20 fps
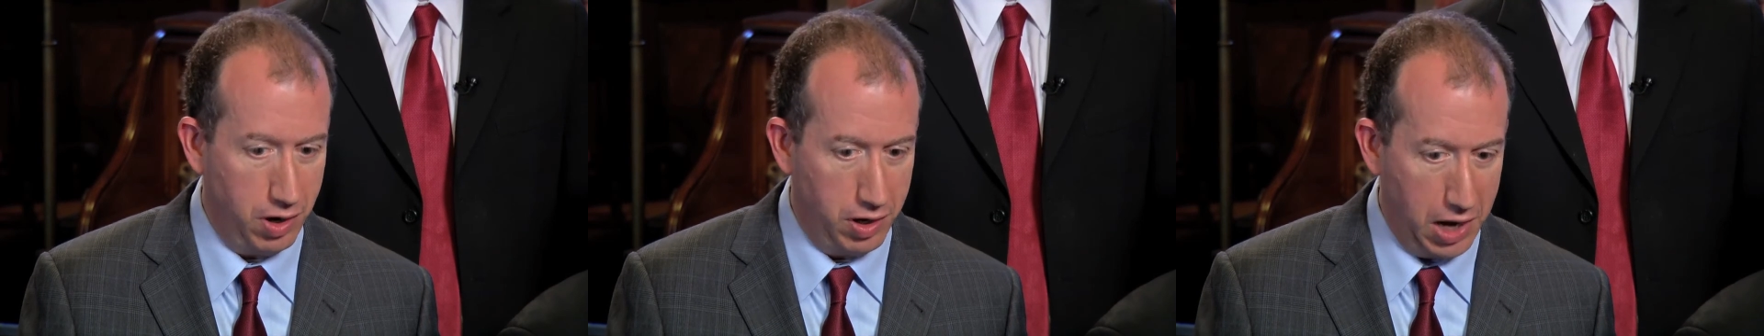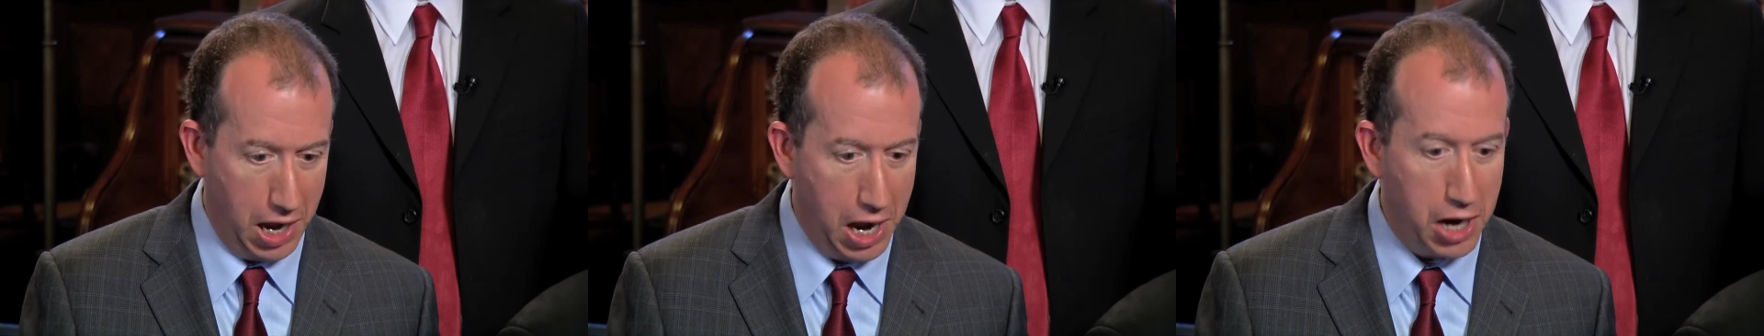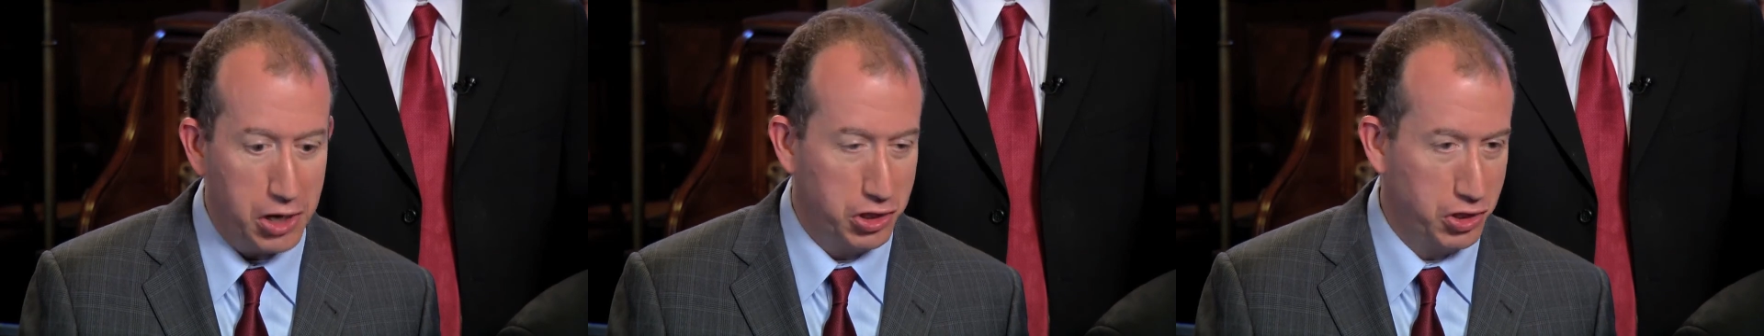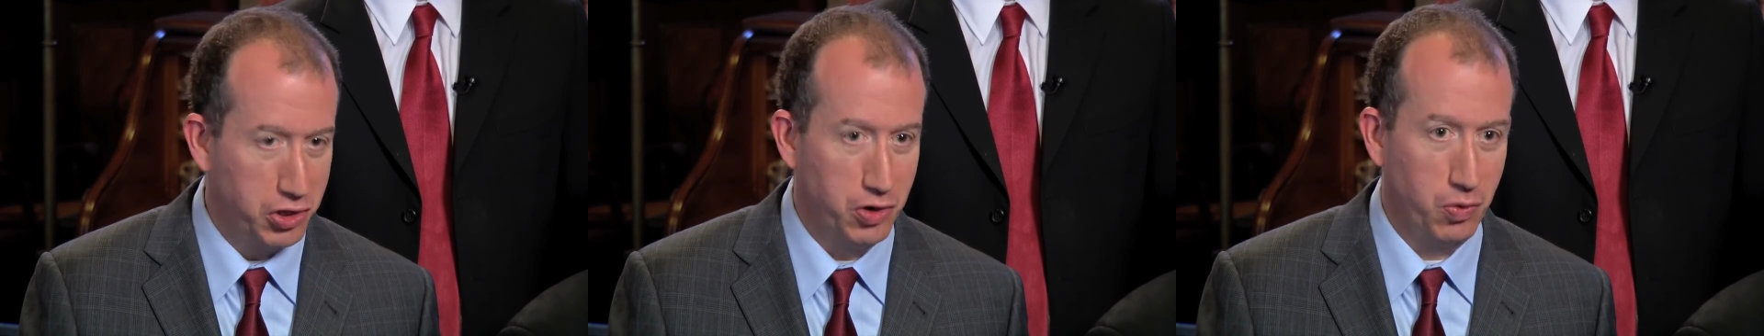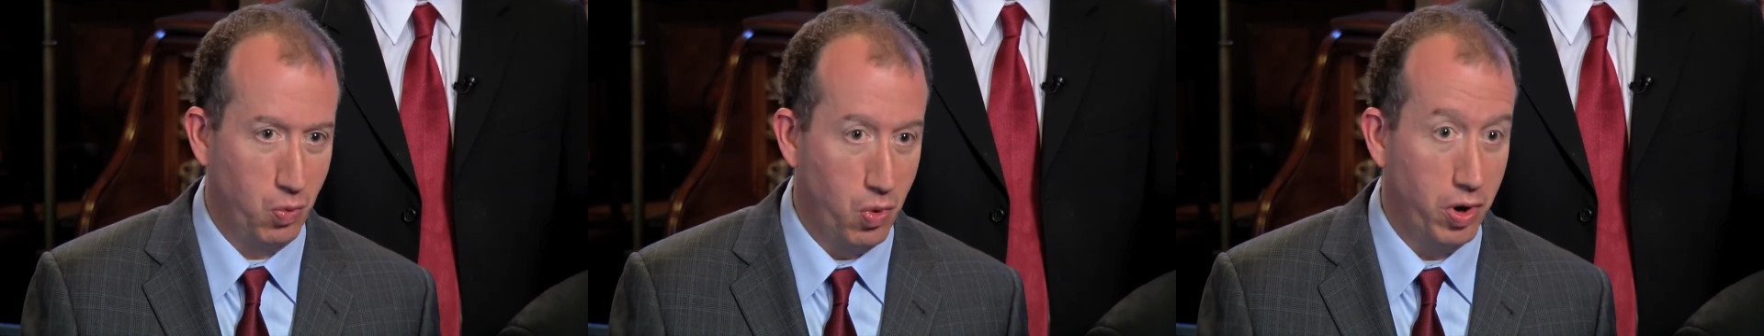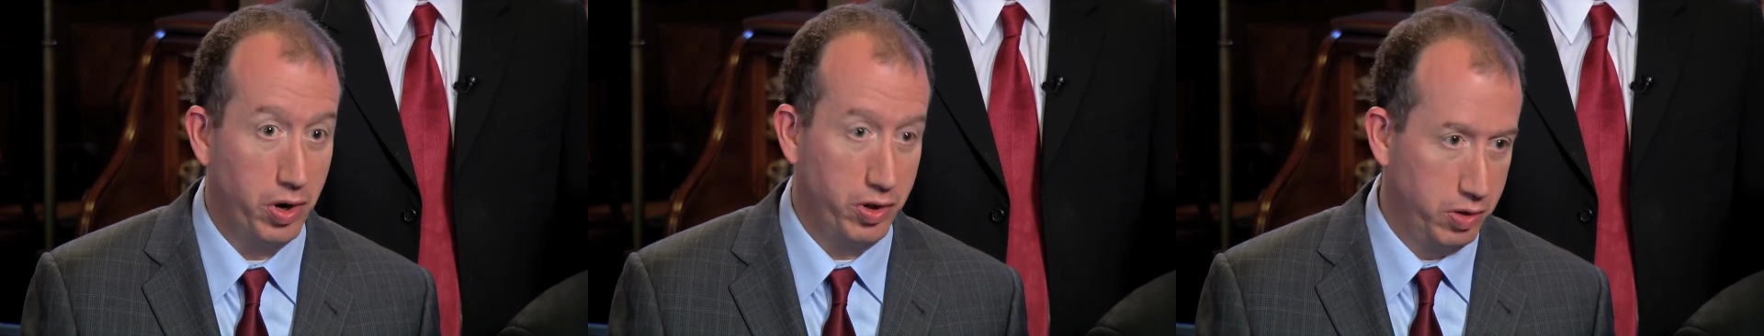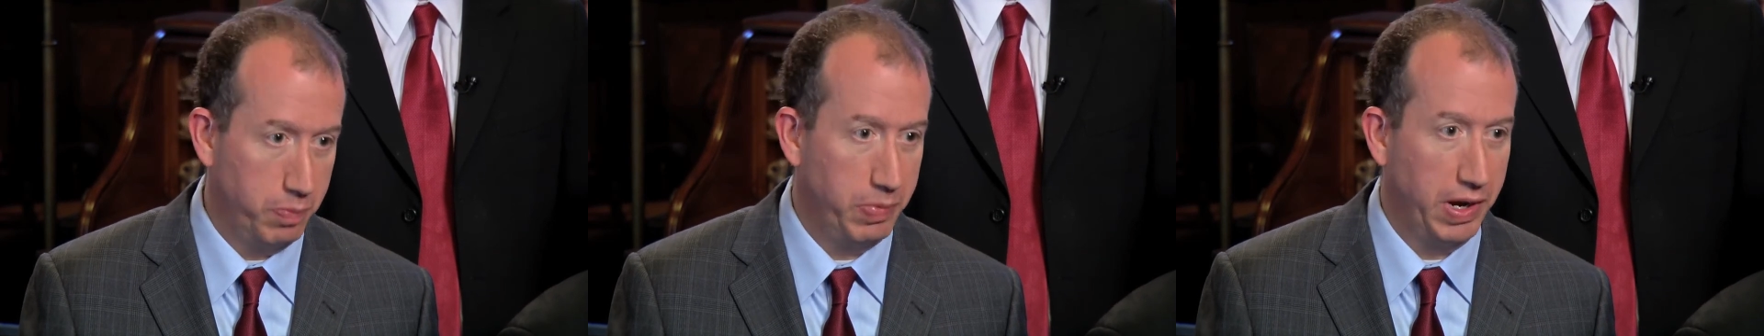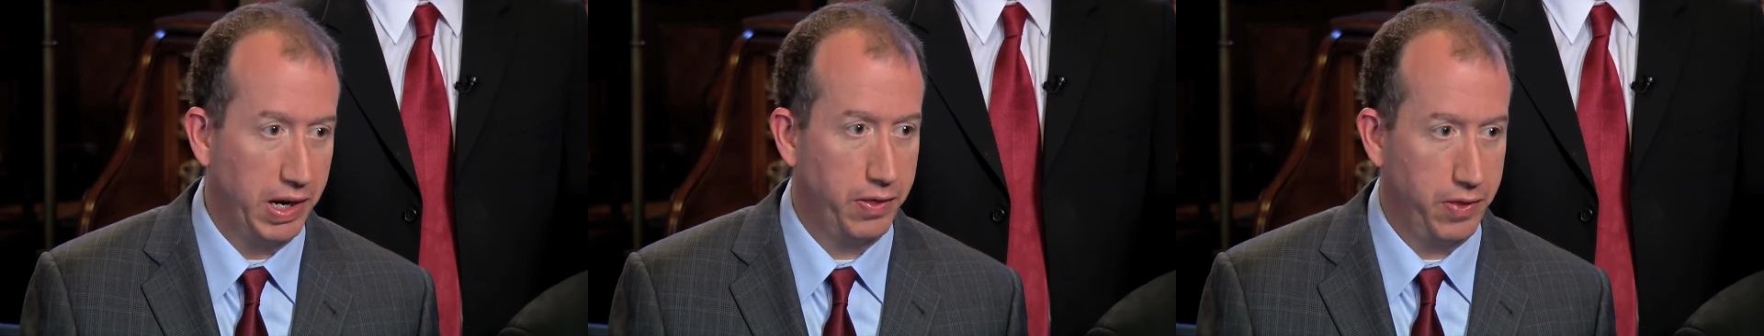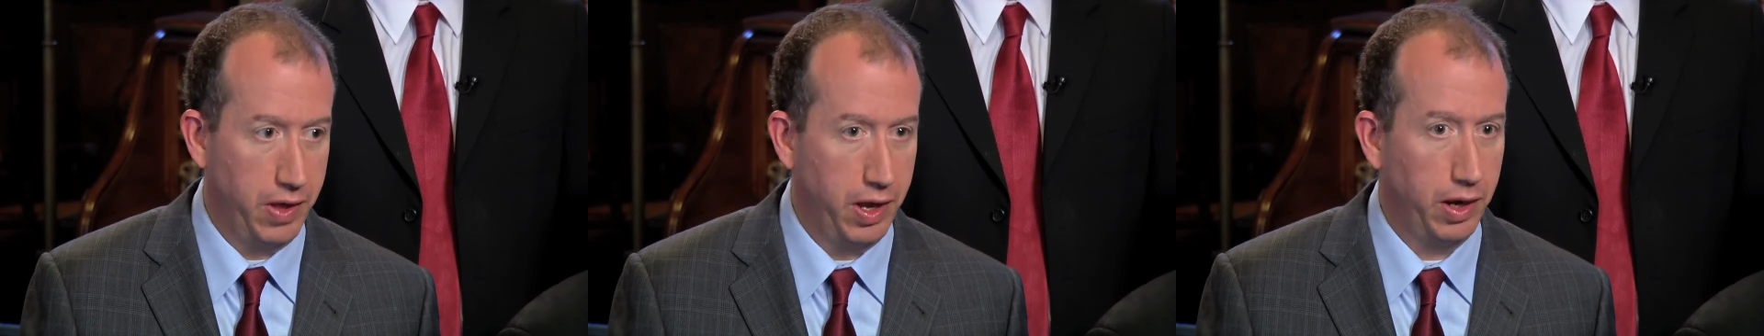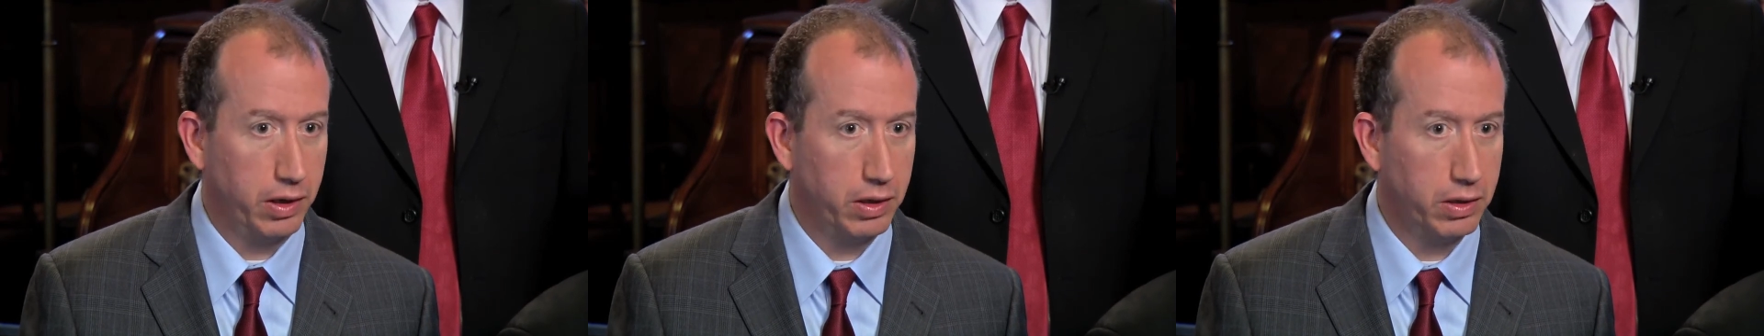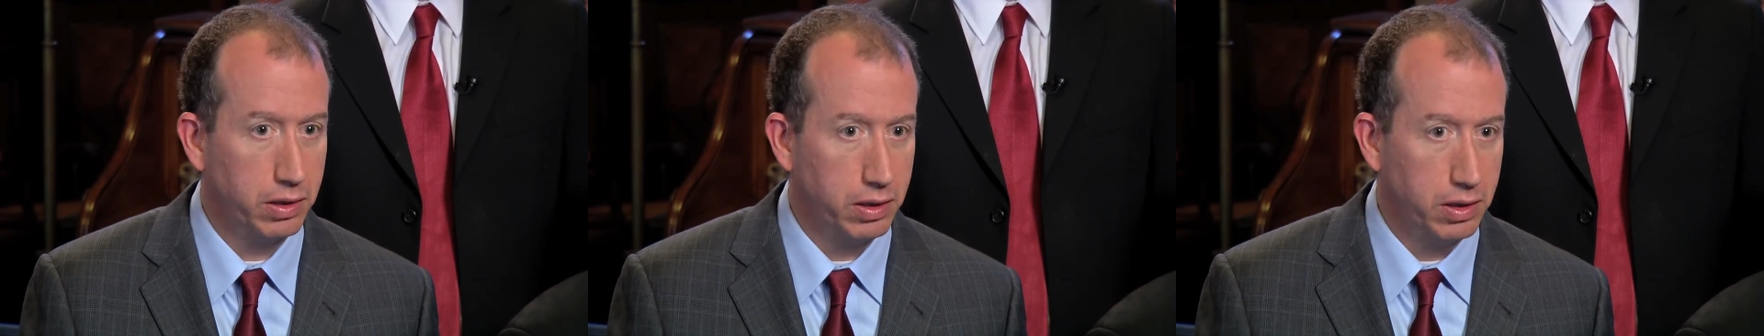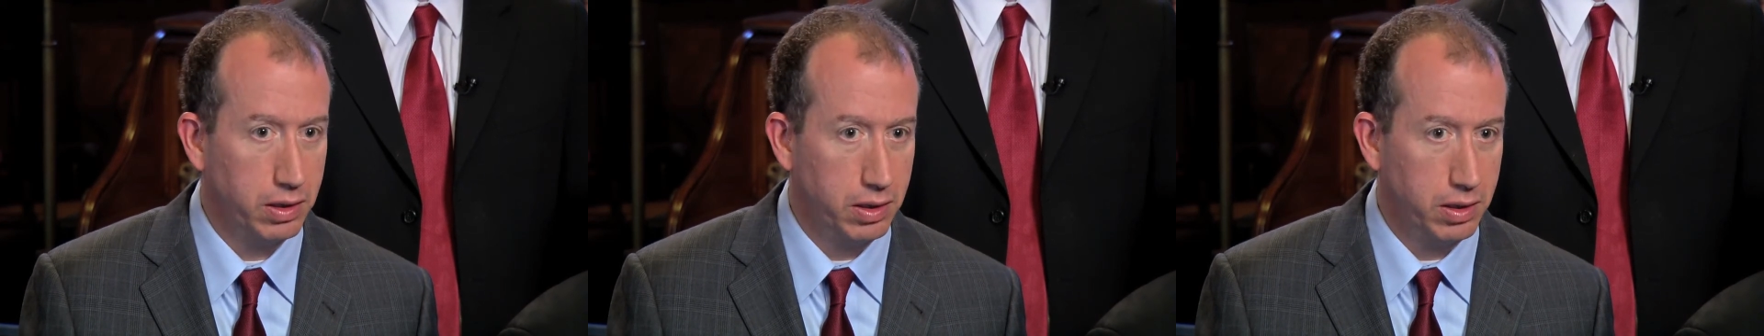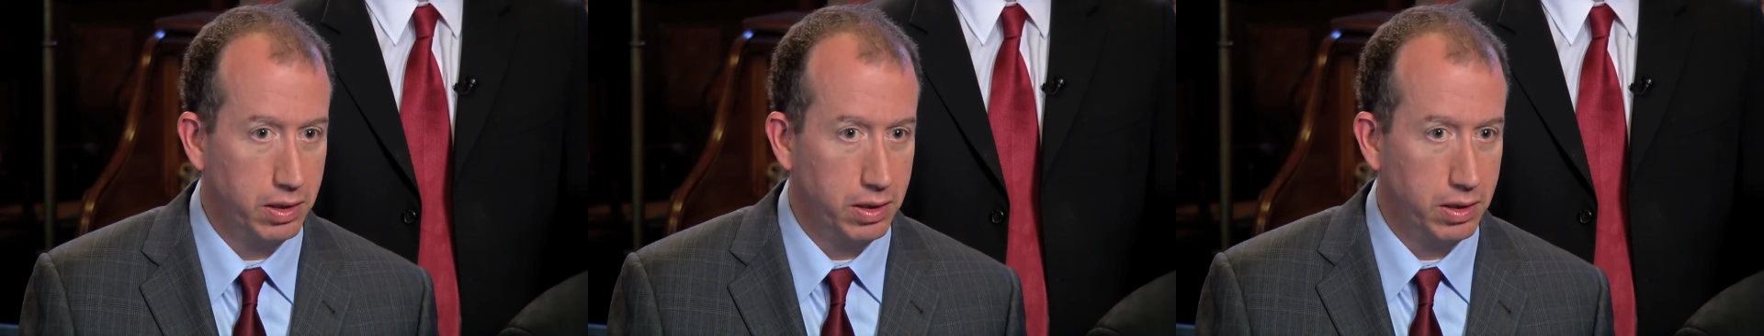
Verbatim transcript: an Edison Award, is a big thing.